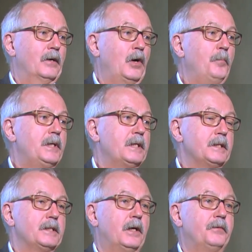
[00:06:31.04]

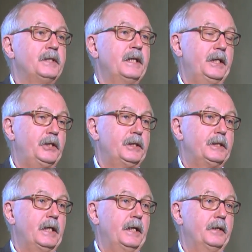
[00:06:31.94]
competence of the nation
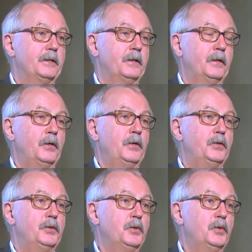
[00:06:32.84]
state
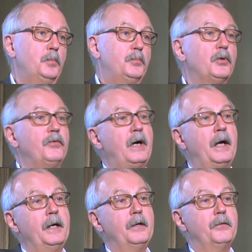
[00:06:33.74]
to
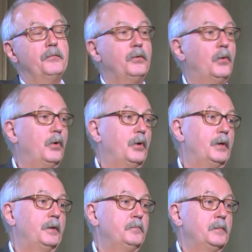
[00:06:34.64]
provide
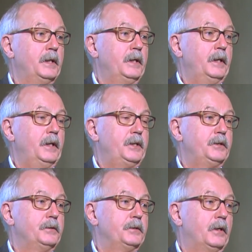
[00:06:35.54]
for
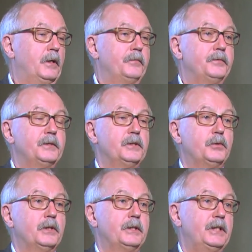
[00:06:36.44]
issues of
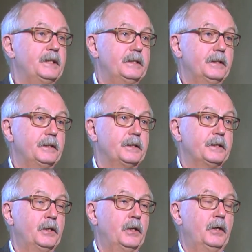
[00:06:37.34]
social
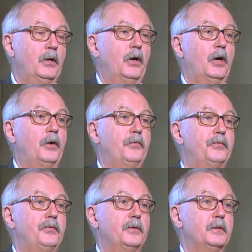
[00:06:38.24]
justice,
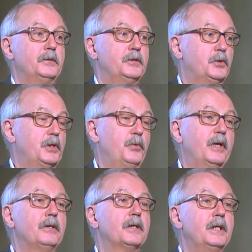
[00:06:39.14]
of social
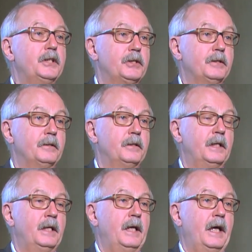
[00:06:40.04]
recognition,
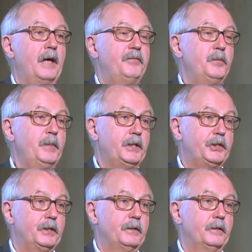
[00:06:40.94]
have
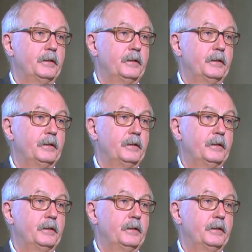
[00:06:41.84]
diminished.